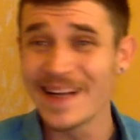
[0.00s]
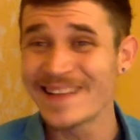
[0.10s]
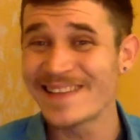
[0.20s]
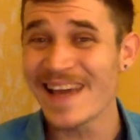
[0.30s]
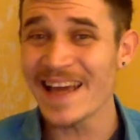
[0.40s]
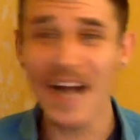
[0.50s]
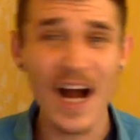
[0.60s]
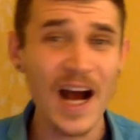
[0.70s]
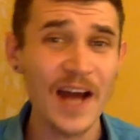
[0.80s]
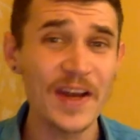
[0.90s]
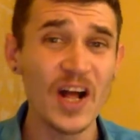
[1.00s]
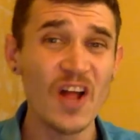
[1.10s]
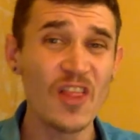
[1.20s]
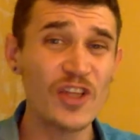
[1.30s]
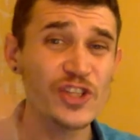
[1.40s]
take on
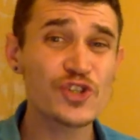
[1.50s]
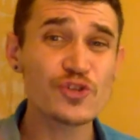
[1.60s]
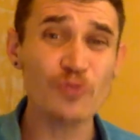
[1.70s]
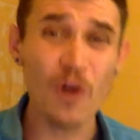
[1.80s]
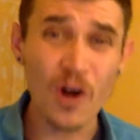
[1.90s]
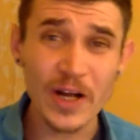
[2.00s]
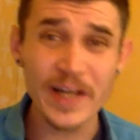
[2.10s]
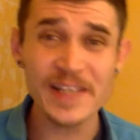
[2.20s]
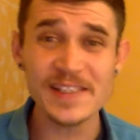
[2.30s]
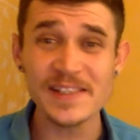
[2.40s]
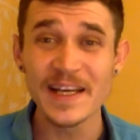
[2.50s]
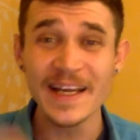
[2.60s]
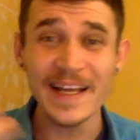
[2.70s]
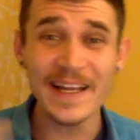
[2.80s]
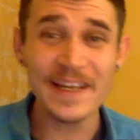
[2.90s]
the strongest
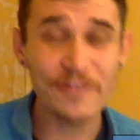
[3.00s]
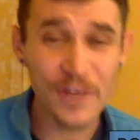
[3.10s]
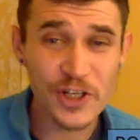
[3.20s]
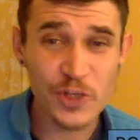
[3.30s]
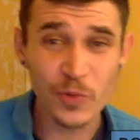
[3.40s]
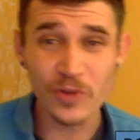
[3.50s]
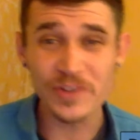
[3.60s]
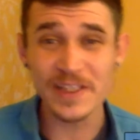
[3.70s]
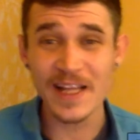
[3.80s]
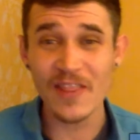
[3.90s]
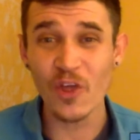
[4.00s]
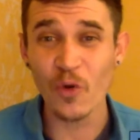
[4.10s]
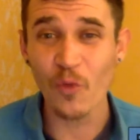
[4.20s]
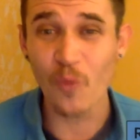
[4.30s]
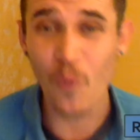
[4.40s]
individuals in
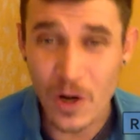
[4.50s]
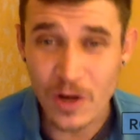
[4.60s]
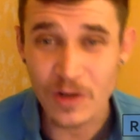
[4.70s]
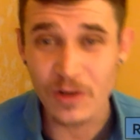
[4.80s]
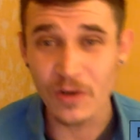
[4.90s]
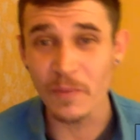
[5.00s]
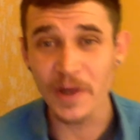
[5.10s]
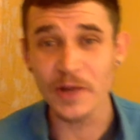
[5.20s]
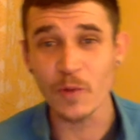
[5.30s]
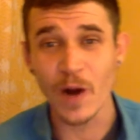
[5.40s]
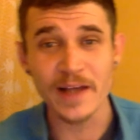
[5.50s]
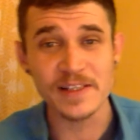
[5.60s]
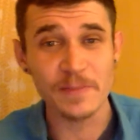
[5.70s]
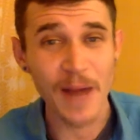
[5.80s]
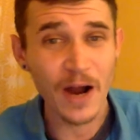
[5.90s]
the world,
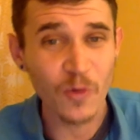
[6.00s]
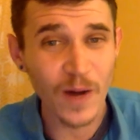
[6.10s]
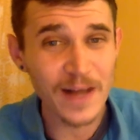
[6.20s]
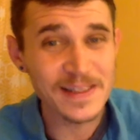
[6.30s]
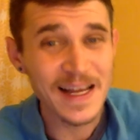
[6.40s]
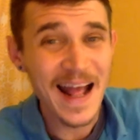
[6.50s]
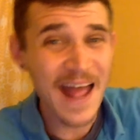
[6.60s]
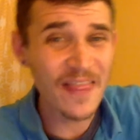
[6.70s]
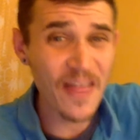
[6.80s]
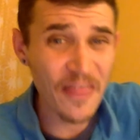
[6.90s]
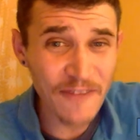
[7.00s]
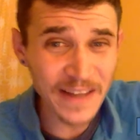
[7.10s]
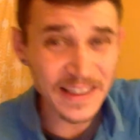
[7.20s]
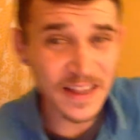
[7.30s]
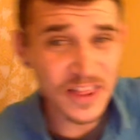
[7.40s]
money-wise and power-wise, and then the
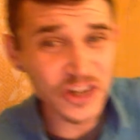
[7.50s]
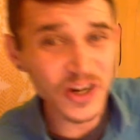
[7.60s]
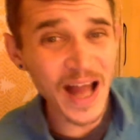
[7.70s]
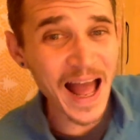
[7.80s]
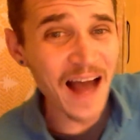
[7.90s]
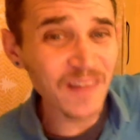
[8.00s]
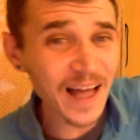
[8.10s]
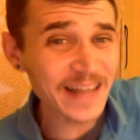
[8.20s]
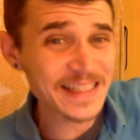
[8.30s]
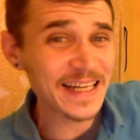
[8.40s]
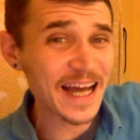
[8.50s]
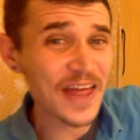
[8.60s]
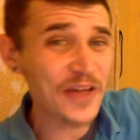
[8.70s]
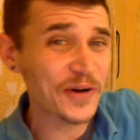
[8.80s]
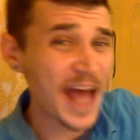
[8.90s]
fact that they're allied
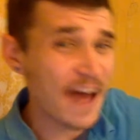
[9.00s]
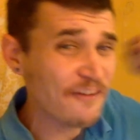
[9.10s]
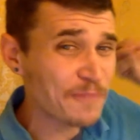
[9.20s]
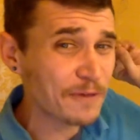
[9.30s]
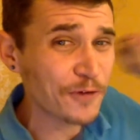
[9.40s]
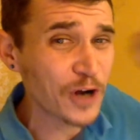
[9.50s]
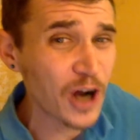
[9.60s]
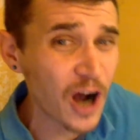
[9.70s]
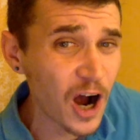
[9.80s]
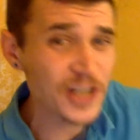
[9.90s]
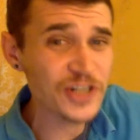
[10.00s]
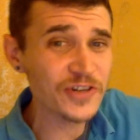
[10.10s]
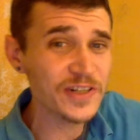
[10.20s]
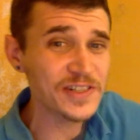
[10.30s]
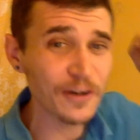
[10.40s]
together and have been for
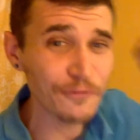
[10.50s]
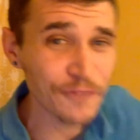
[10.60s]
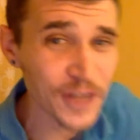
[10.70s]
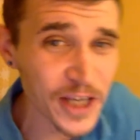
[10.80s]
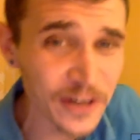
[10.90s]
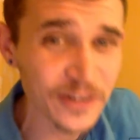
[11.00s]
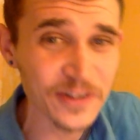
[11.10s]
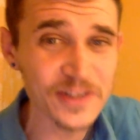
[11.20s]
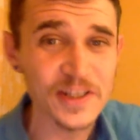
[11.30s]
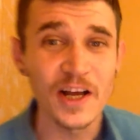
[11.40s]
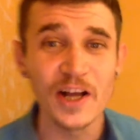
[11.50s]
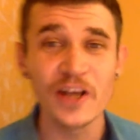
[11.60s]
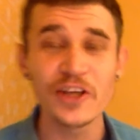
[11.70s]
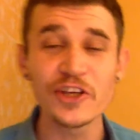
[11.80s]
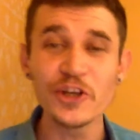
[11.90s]
hundreds of years.
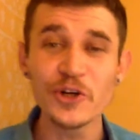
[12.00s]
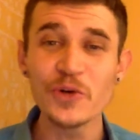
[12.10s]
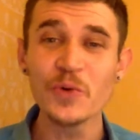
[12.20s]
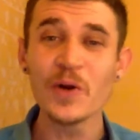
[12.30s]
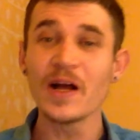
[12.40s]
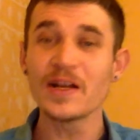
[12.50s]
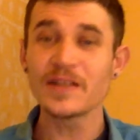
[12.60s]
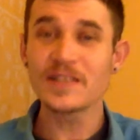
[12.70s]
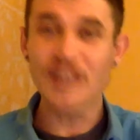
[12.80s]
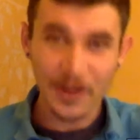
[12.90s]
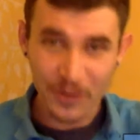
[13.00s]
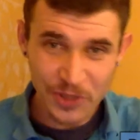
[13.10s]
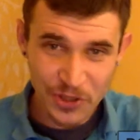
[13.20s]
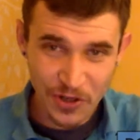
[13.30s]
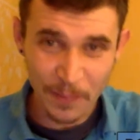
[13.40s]
You,
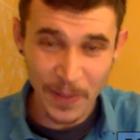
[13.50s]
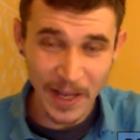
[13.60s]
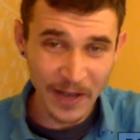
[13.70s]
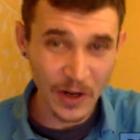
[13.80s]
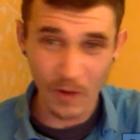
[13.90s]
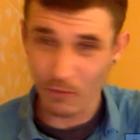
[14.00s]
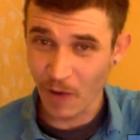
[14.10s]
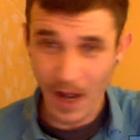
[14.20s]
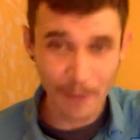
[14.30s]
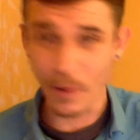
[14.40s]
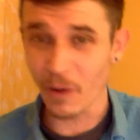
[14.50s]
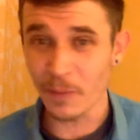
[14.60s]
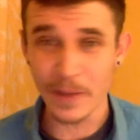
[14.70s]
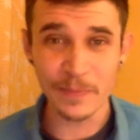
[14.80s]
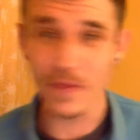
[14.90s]
Donald Trump, and Ron Paul
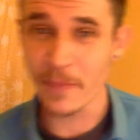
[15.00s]
people in the